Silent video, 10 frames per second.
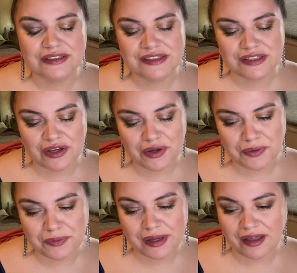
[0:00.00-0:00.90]

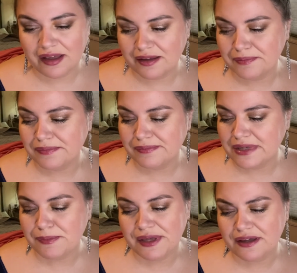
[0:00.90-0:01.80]
So
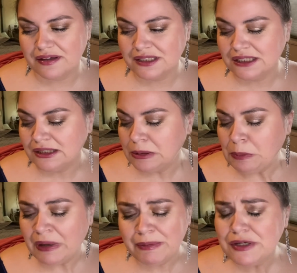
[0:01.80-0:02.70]
maybe
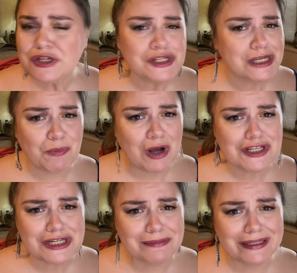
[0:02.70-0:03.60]
you should stop
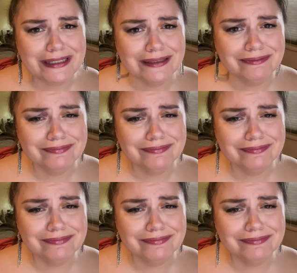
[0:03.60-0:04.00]
watching me.